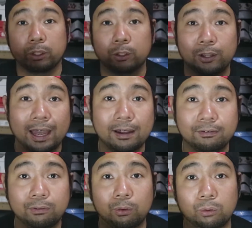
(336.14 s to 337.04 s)
one do you have?
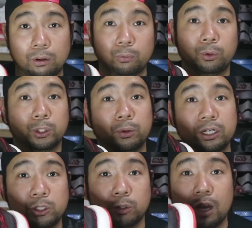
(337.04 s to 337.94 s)
Which
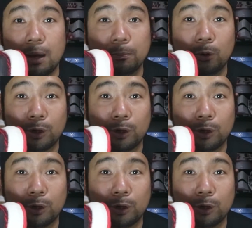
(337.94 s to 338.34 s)
one did you cop?